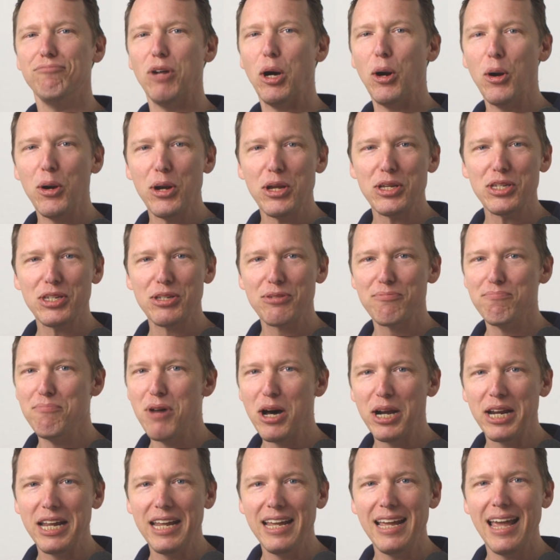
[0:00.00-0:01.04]
earnest
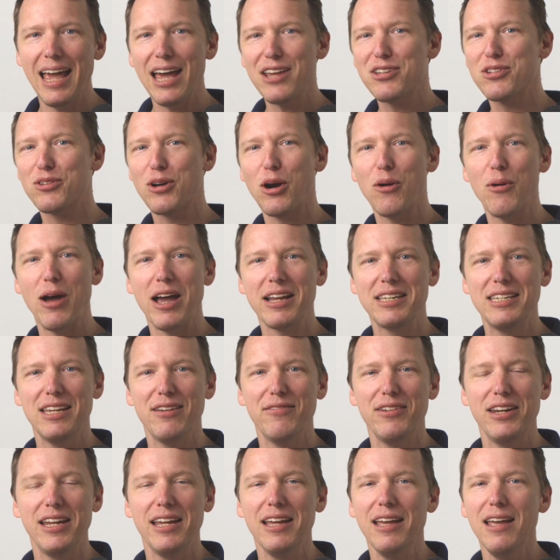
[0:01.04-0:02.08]
money, escrow
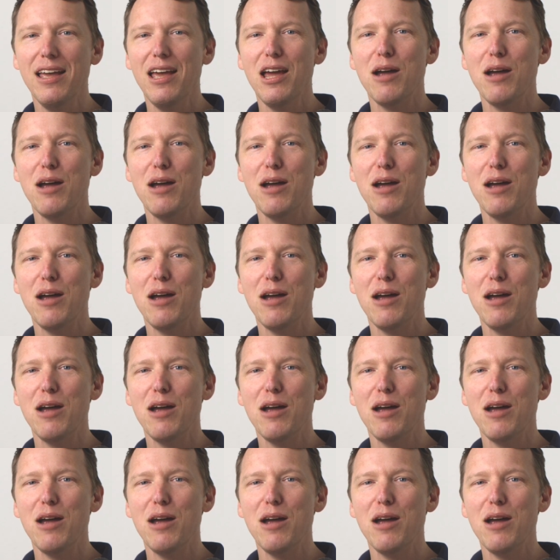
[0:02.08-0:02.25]
activity,